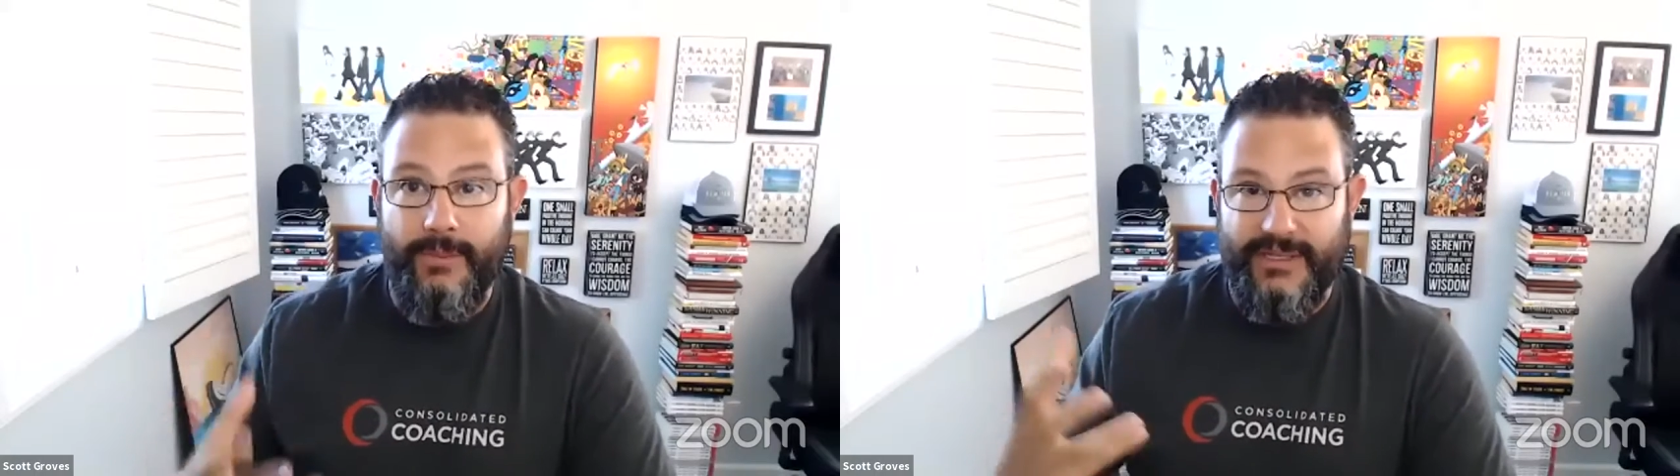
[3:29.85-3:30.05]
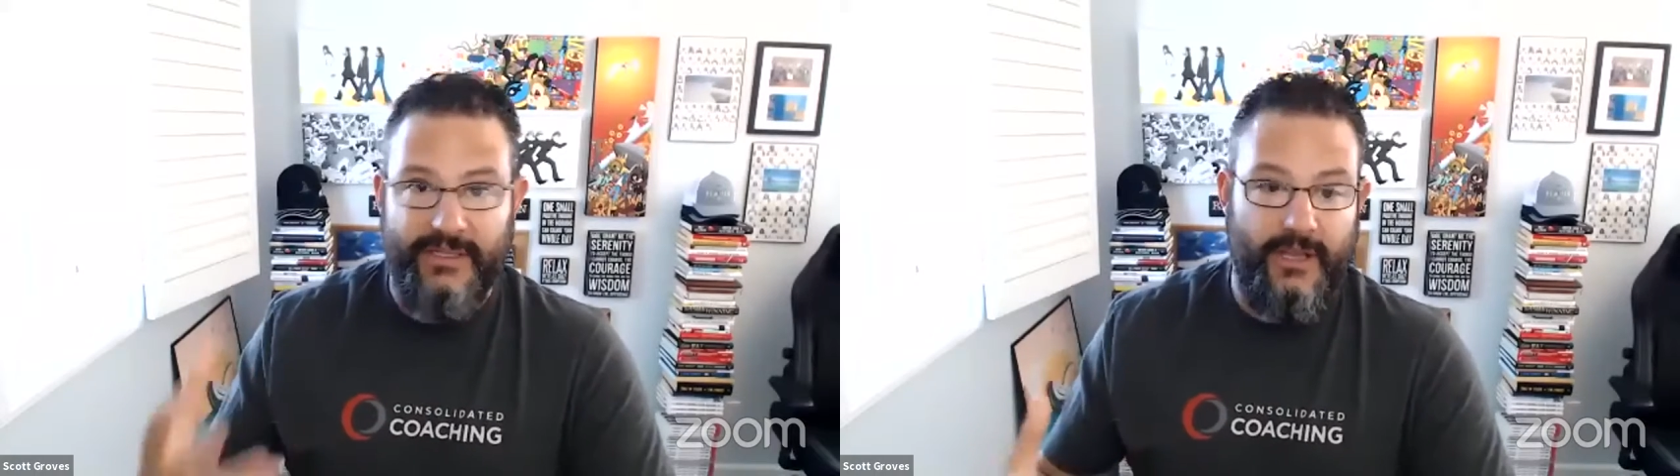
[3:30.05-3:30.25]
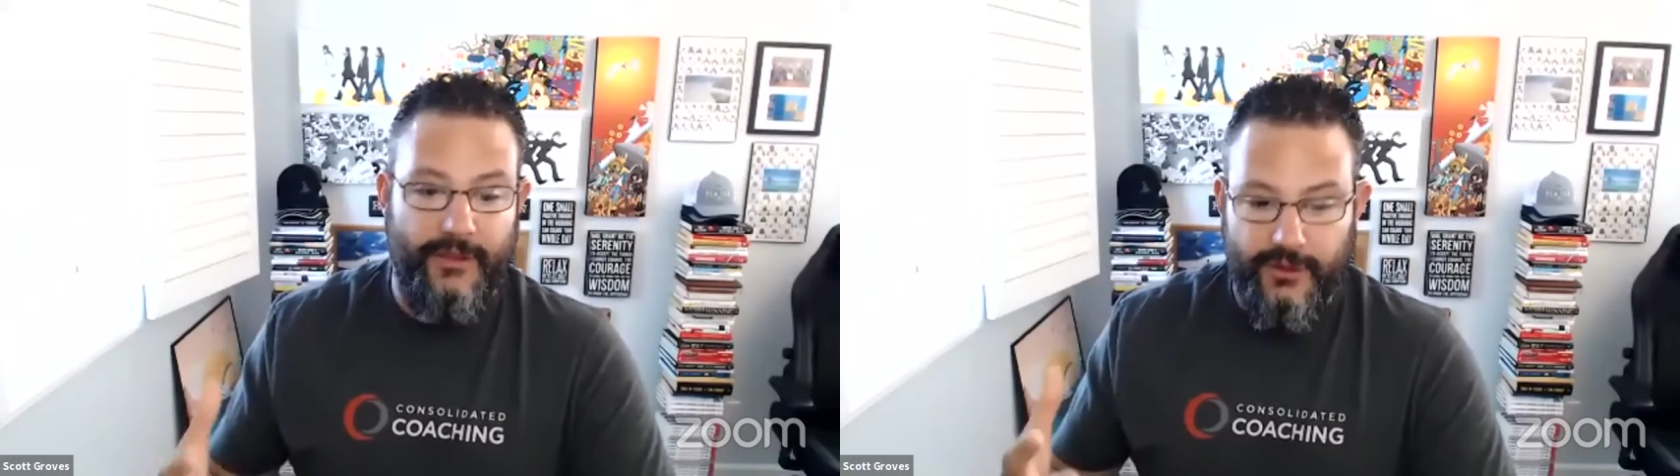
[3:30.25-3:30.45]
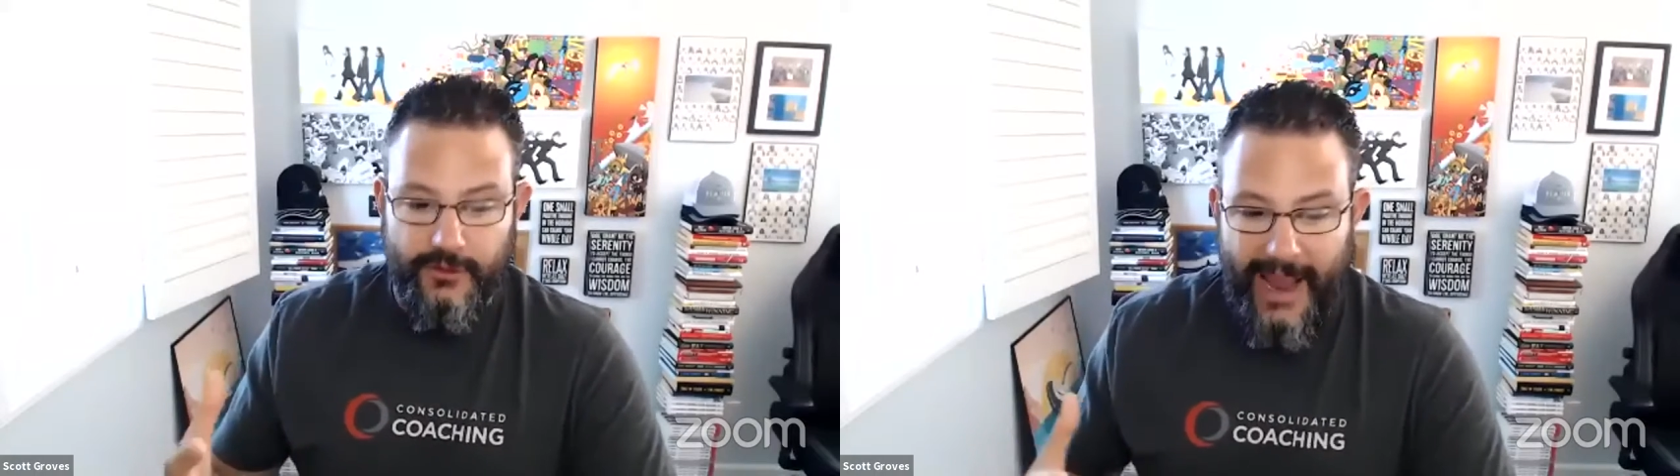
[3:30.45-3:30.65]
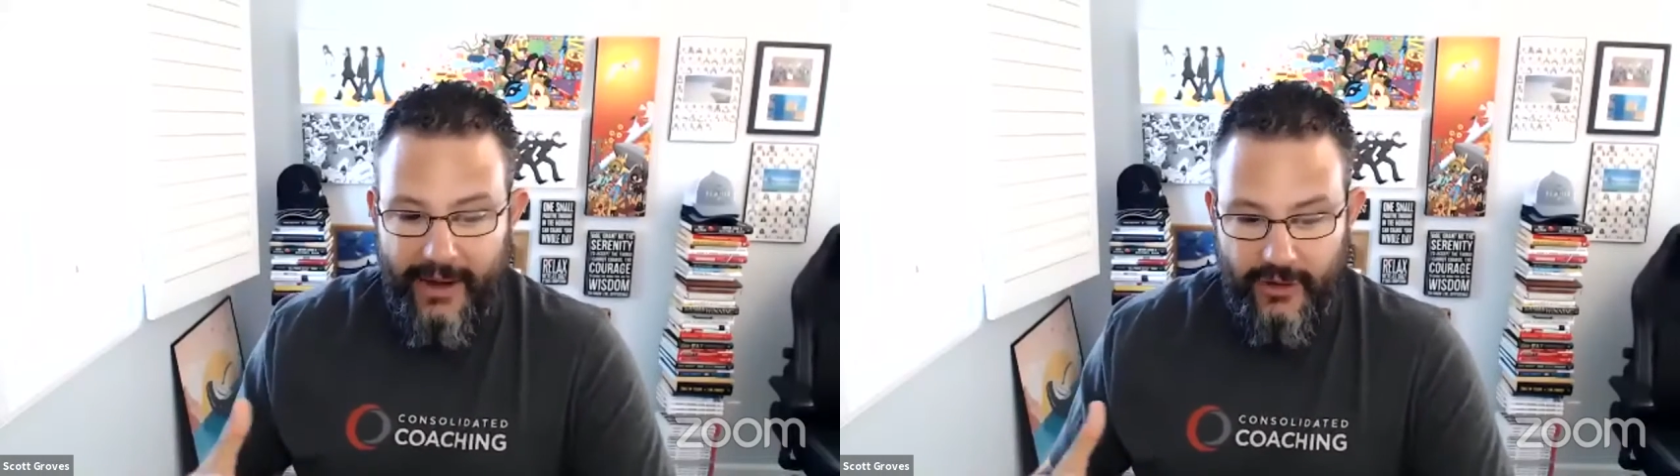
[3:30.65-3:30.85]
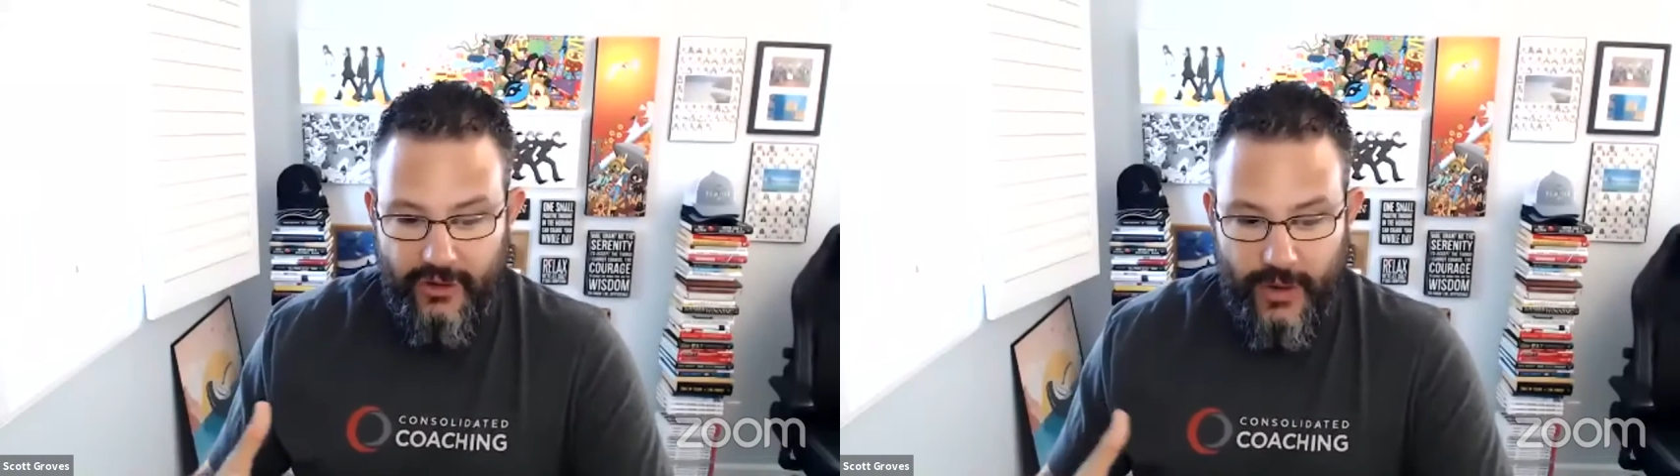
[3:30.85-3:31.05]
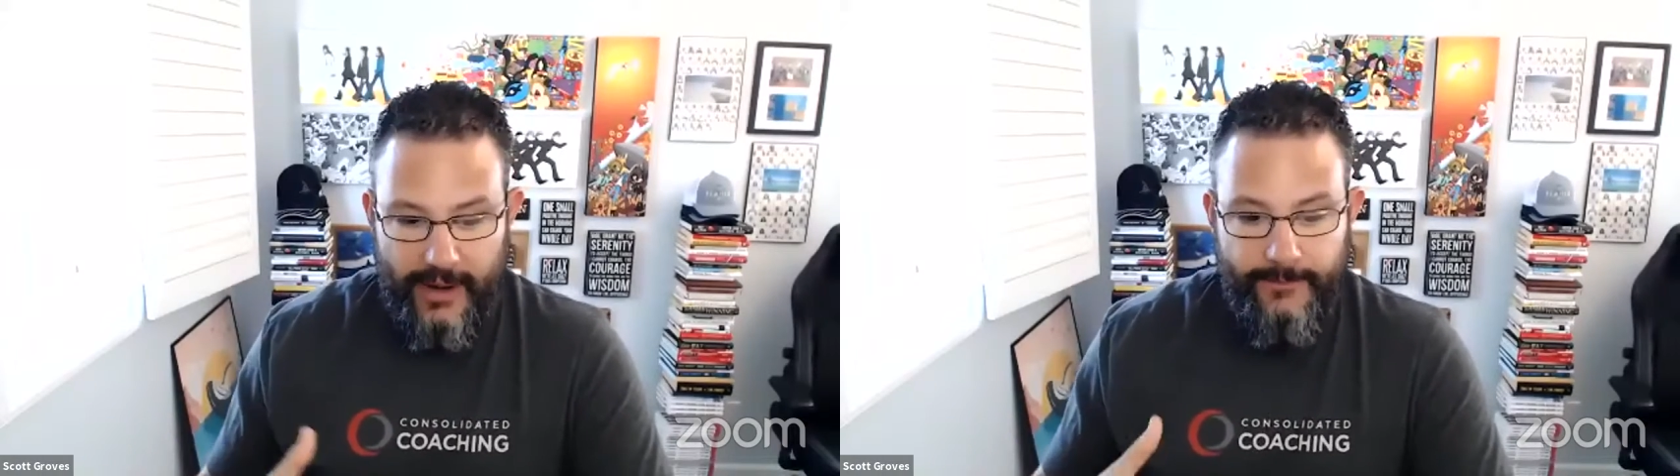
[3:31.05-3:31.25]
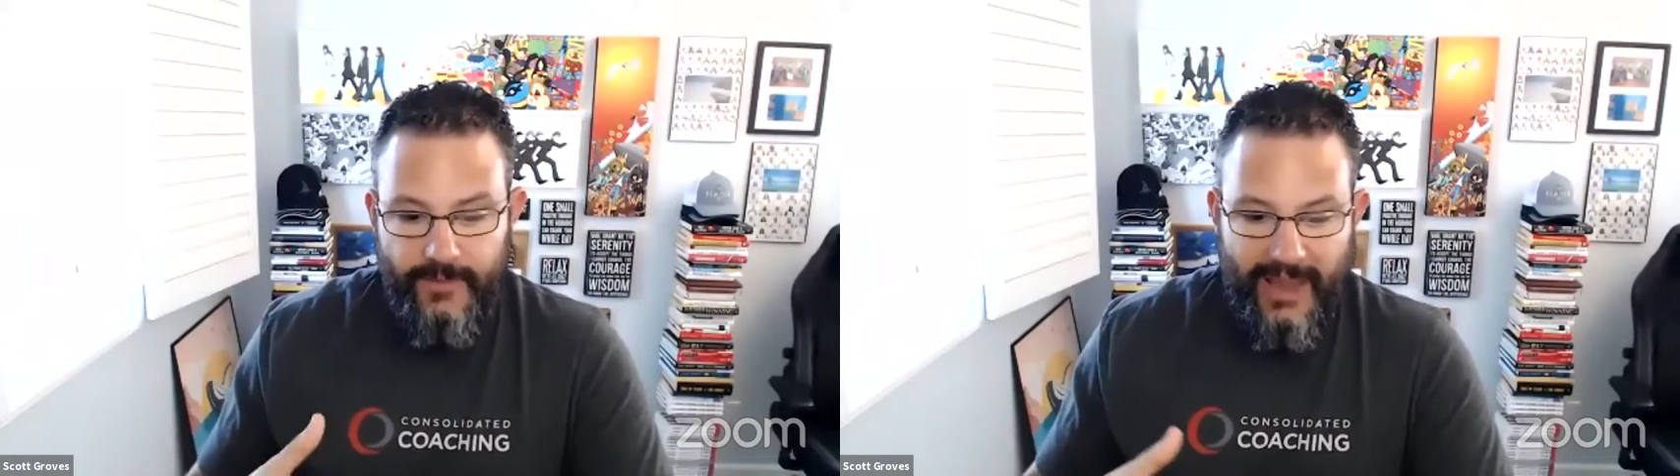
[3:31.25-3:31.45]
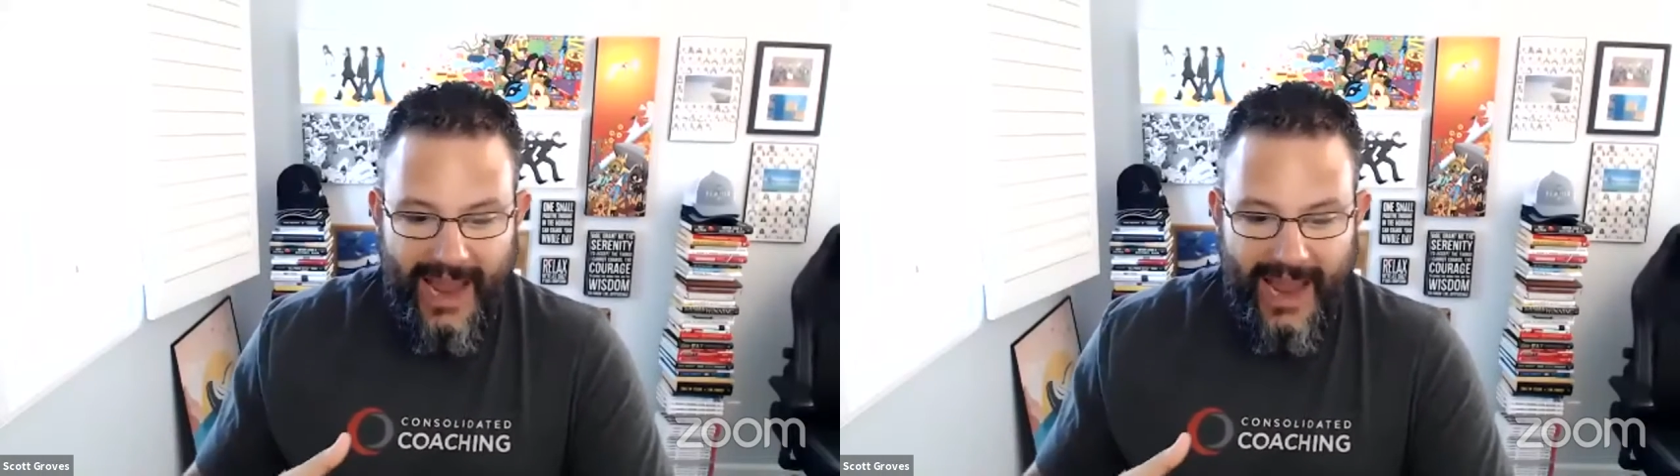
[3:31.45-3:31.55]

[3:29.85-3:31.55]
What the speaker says: business on those buyers, right?